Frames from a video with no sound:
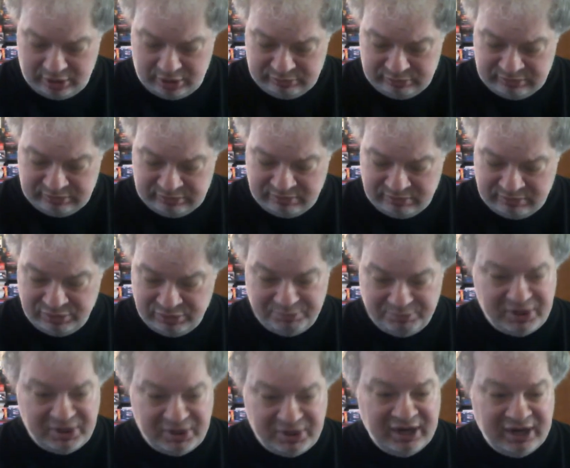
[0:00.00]
But
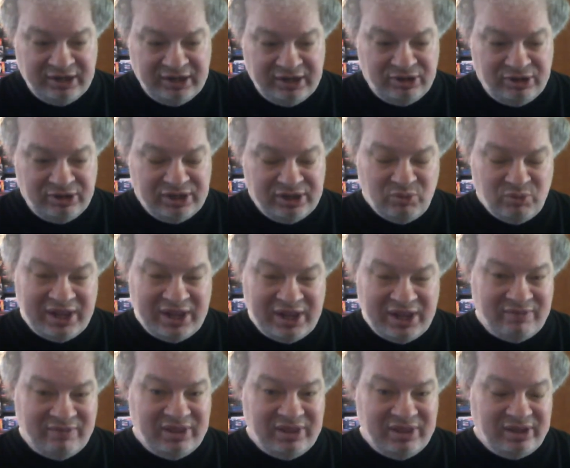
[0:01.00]
Pioneer didn't want to have
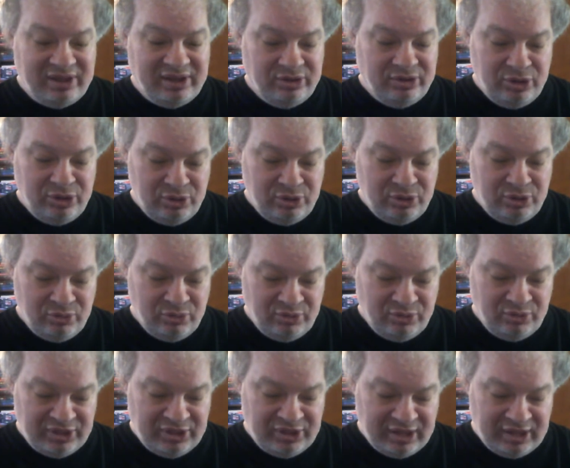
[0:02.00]
anything to do with
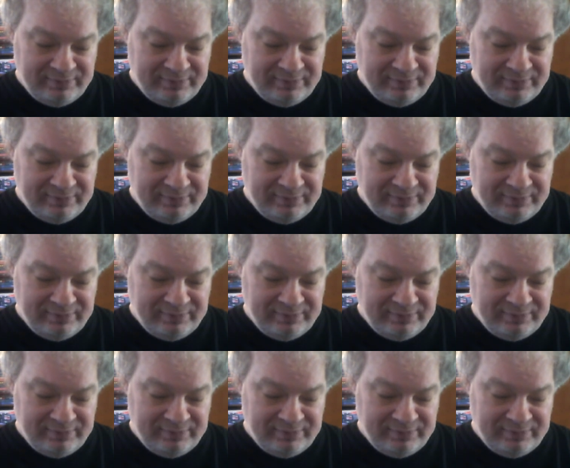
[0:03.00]
that.